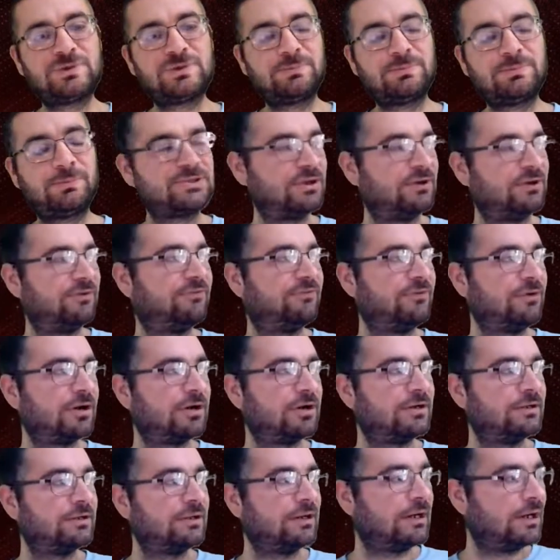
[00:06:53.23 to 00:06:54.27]
But so
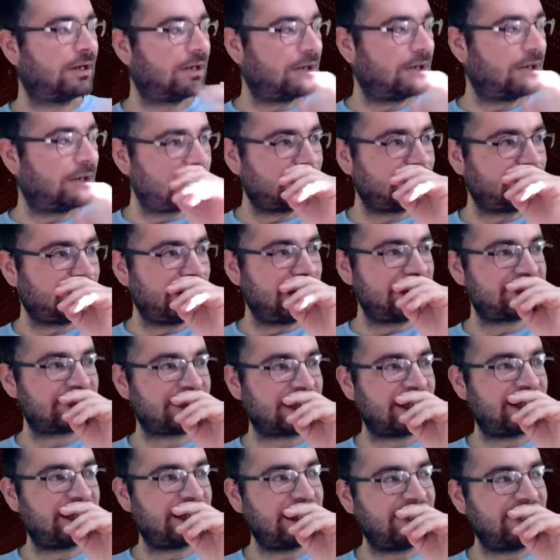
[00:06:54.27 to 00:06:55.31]
far, all the plants that
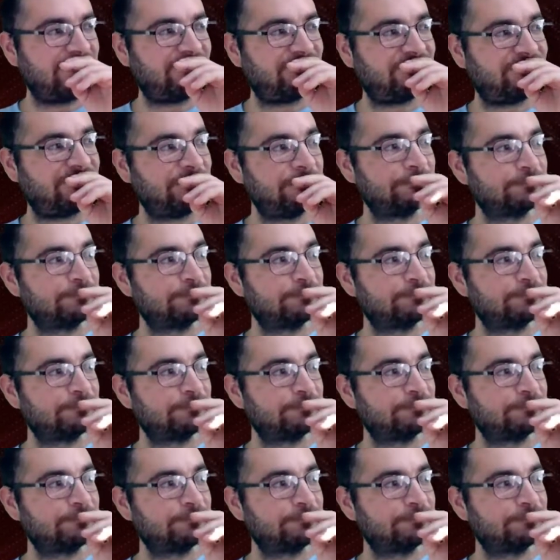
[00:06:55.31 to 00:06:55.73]
I have,